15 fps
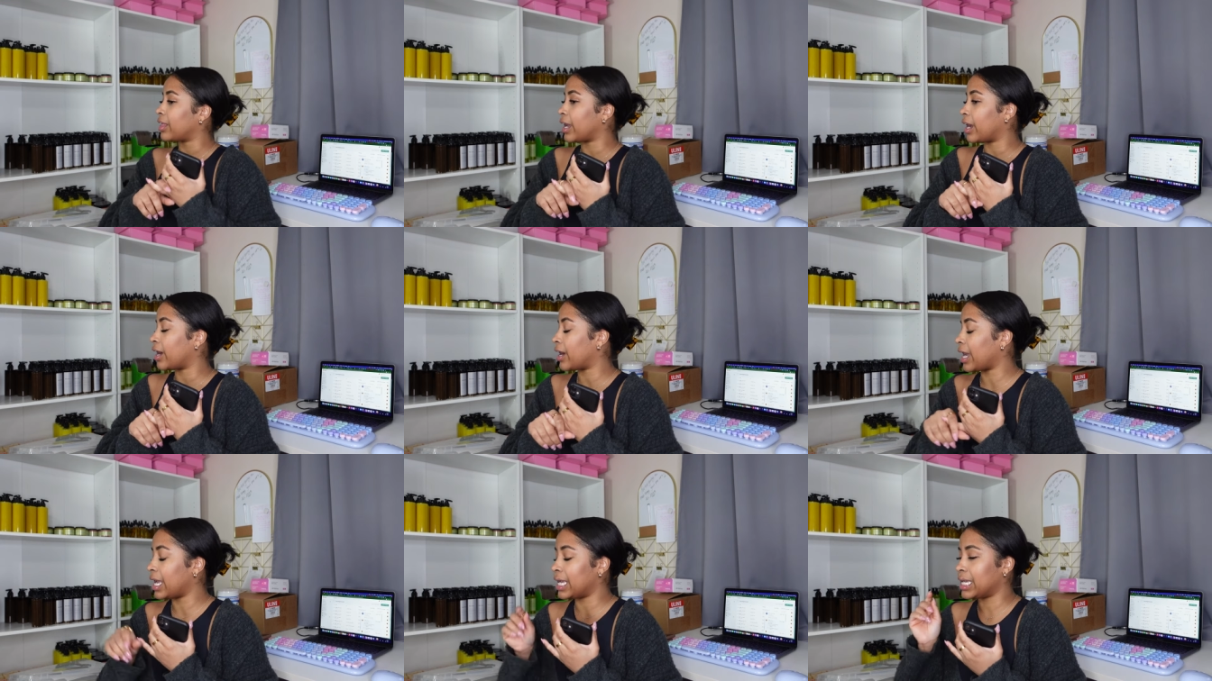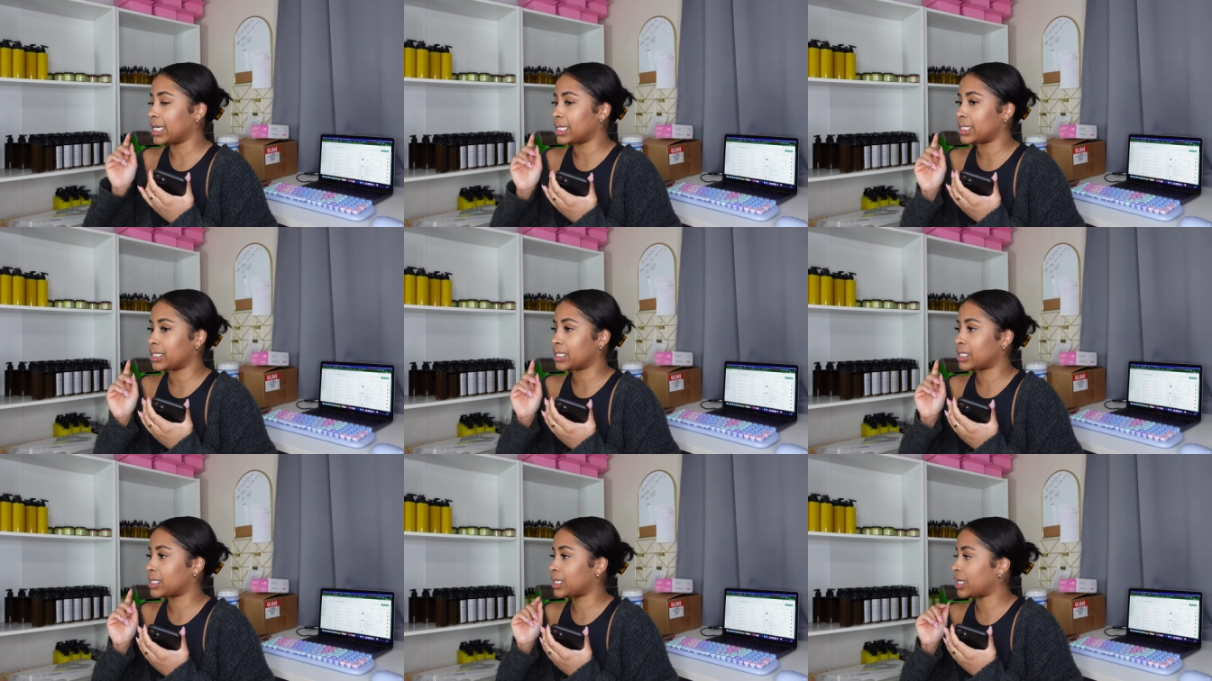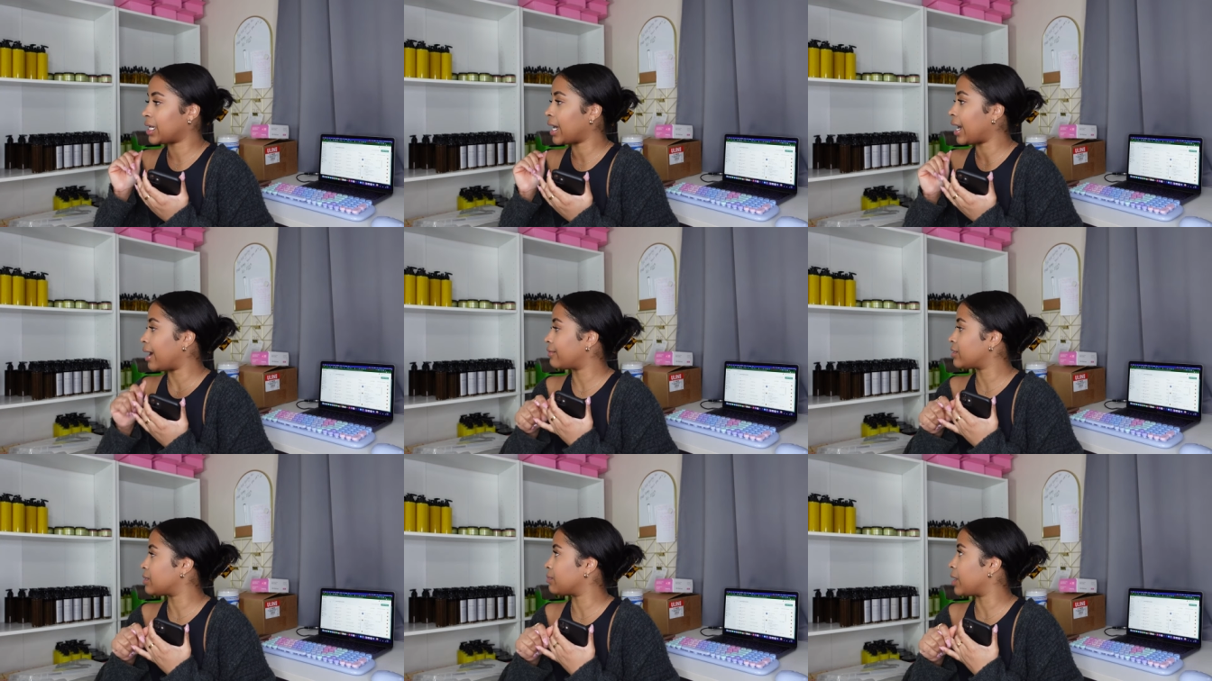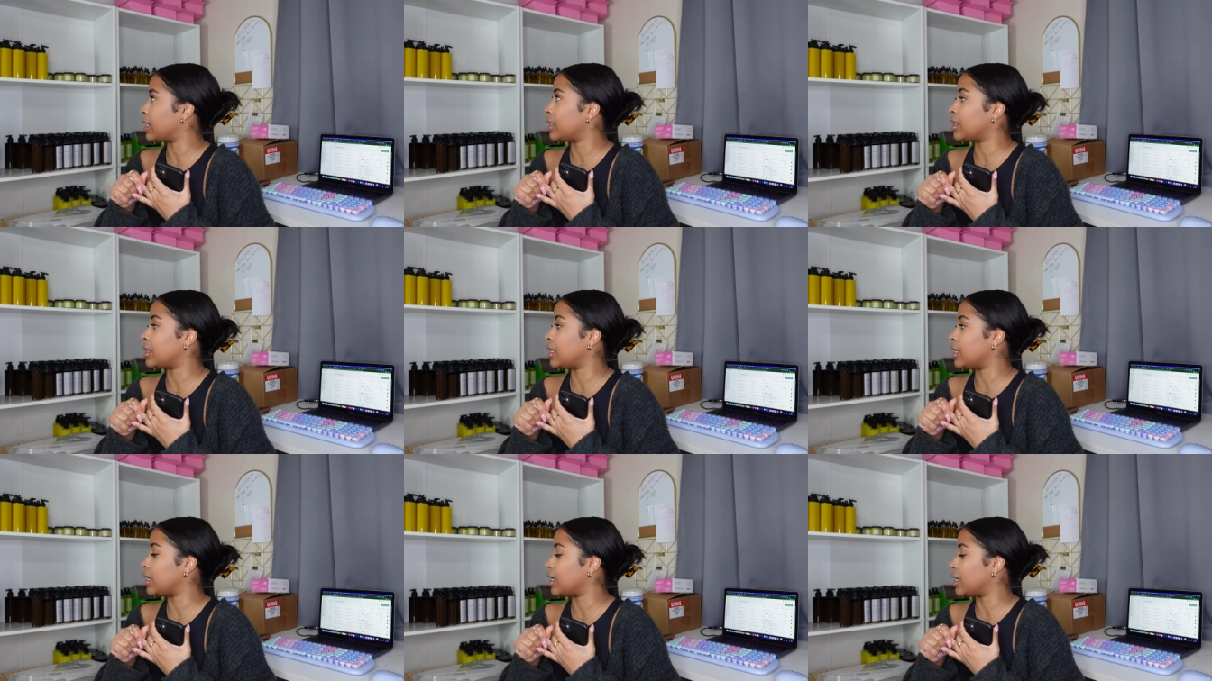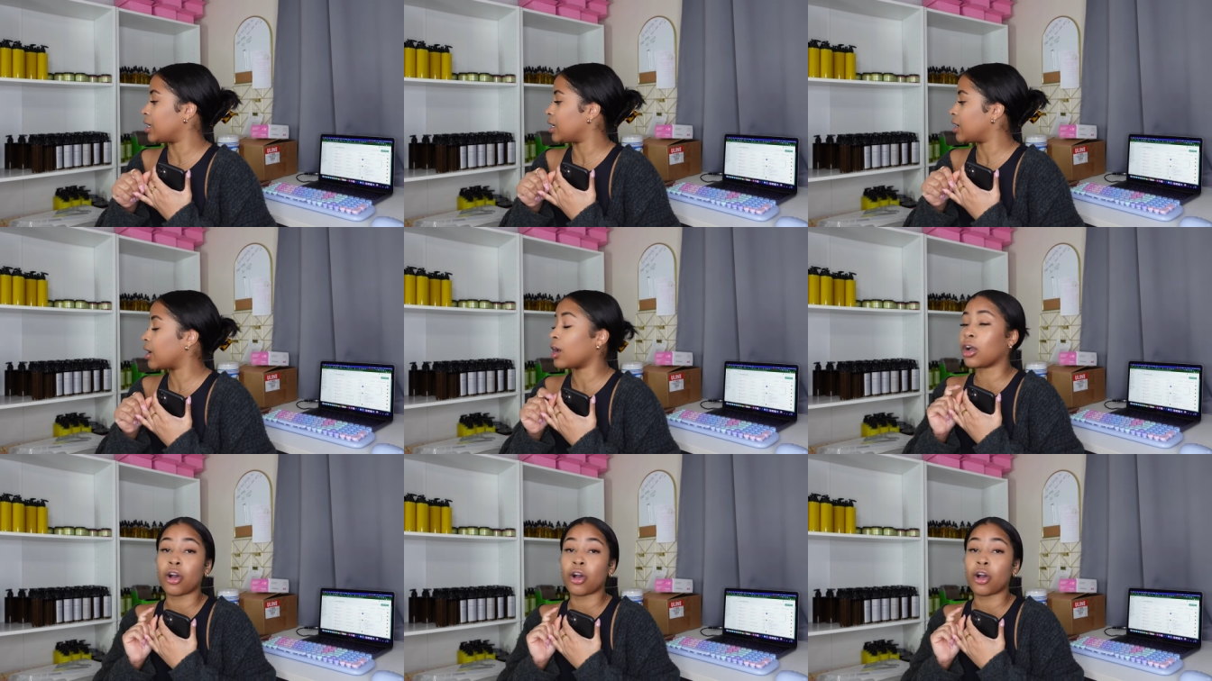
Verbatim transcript: there, and I have to make the